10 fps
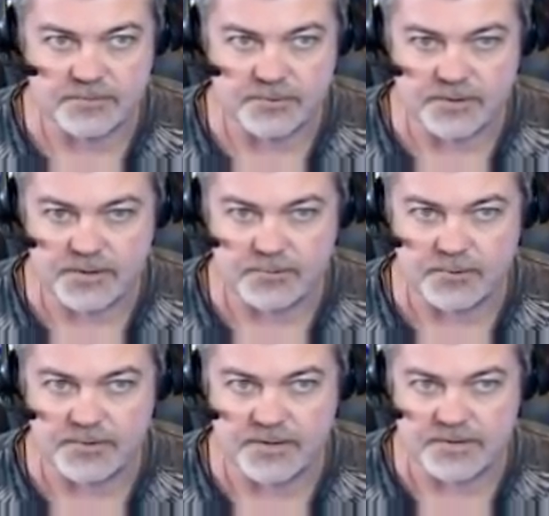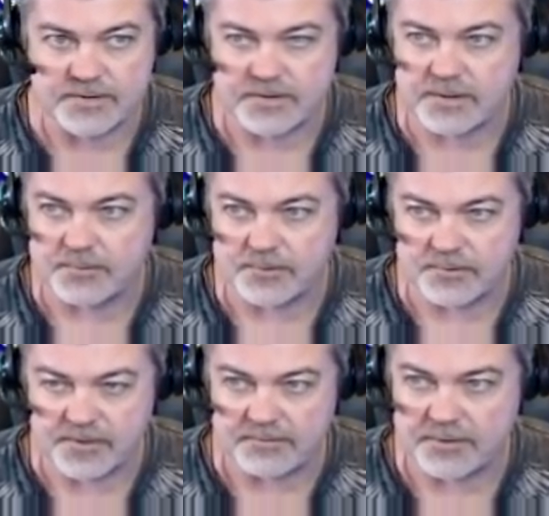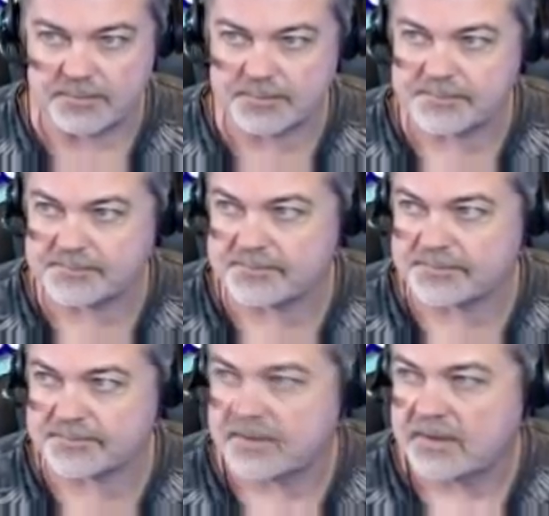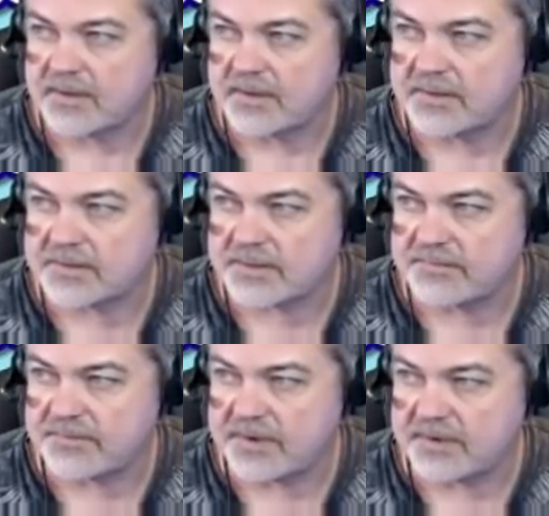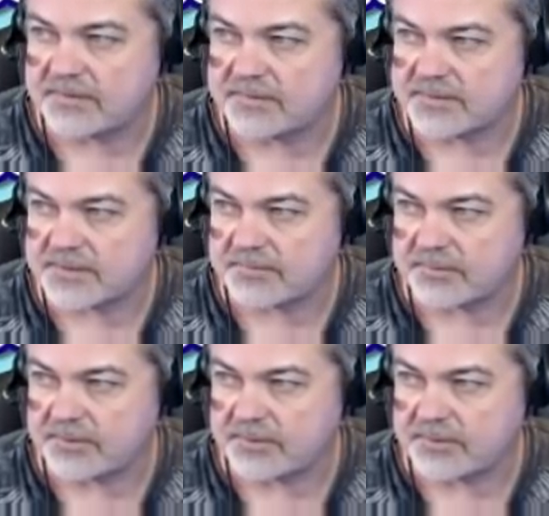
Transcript: for the E1000 network driver, and it's going to find several